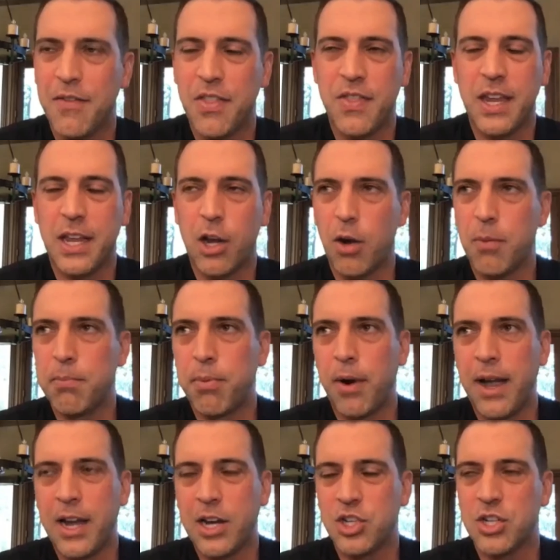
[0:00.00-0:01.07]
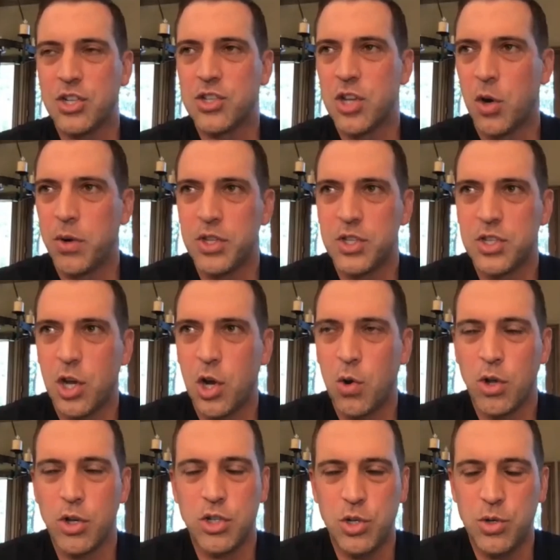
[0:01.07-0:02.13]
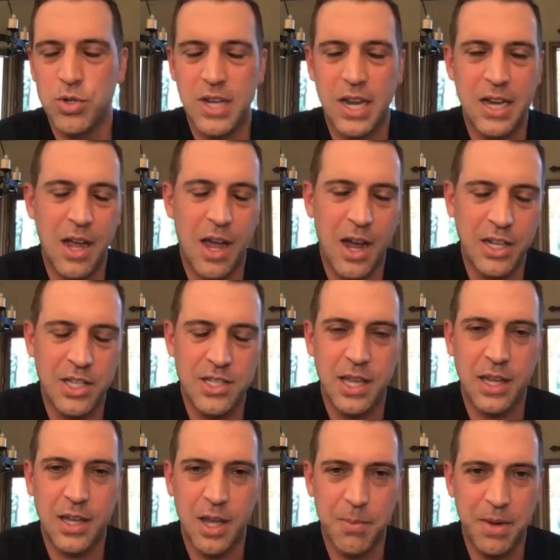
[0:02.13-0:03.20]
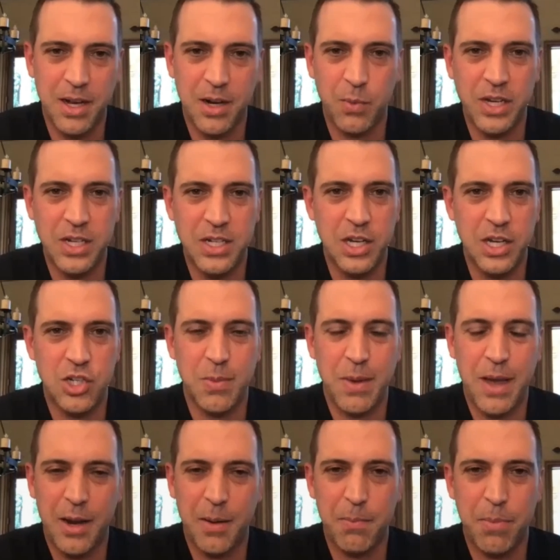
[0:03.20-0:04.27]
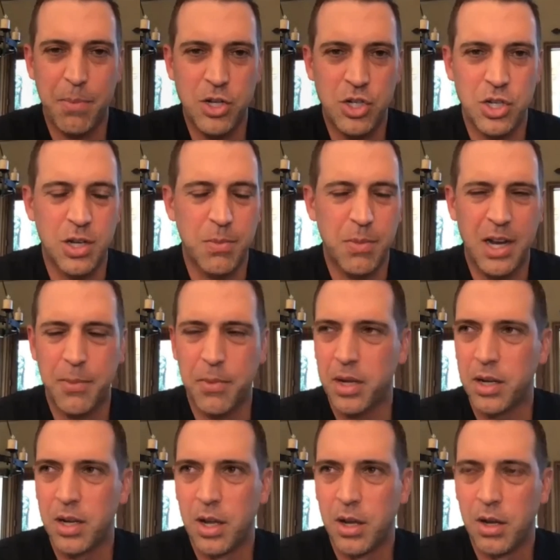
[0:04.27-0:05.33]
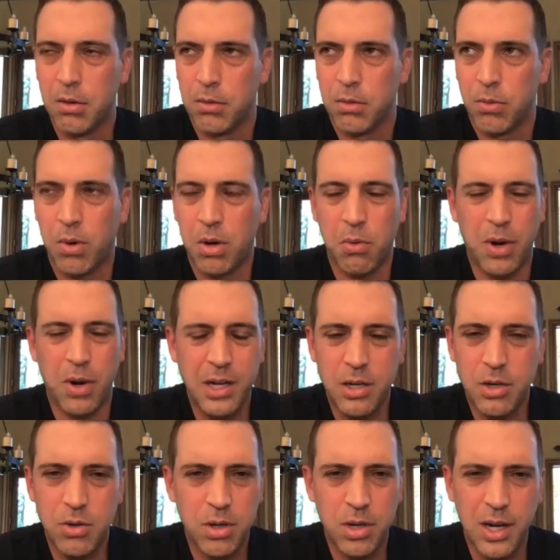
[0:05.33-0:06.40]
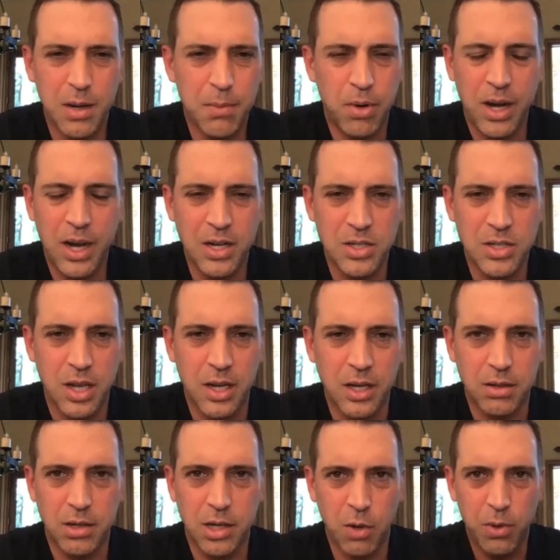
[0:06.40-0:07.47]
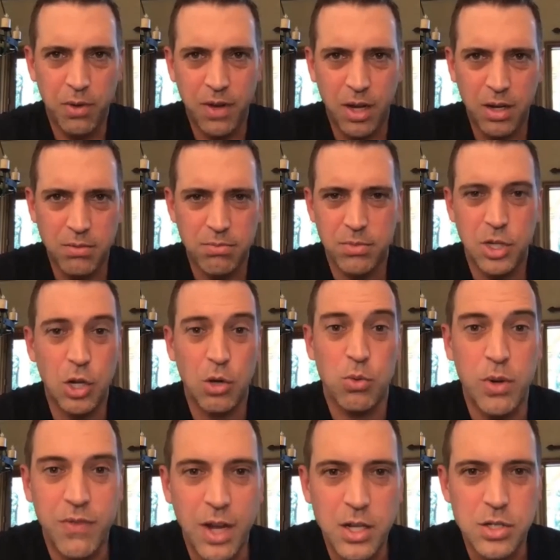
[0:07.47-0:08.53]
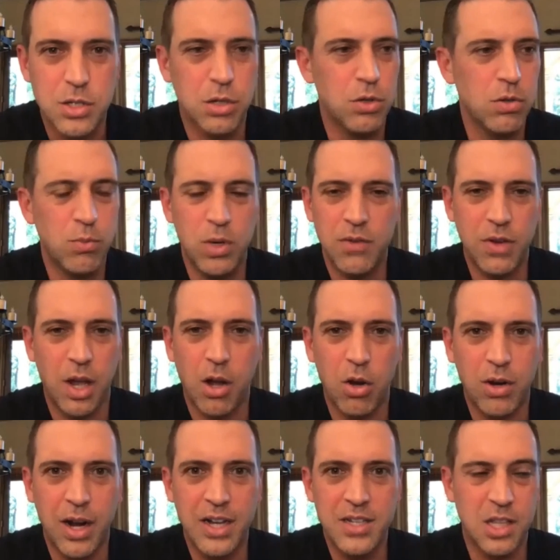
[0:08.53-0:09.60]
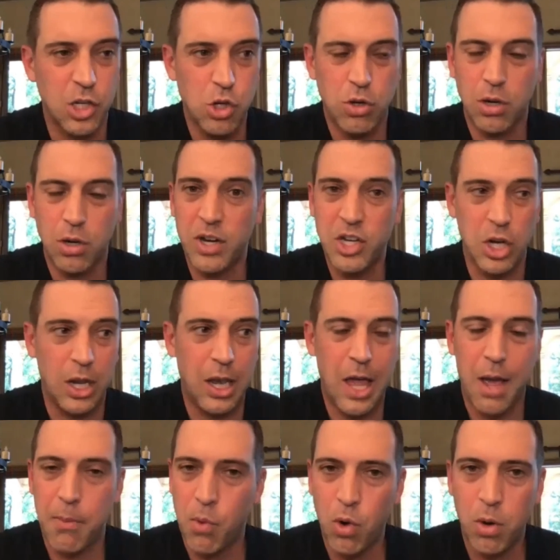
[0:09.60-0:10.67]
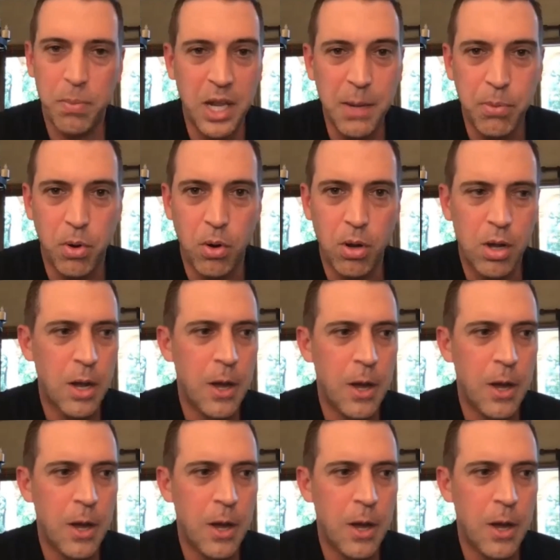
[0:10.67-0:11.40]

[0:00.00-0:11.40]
thing at our branch at so-and-so on Tuesday nights. They come in and we teach them how to budget their money. I'm like, why do you do it in a branch? We've got Zoom, we've got all kinds of things. You can reach a lot more people.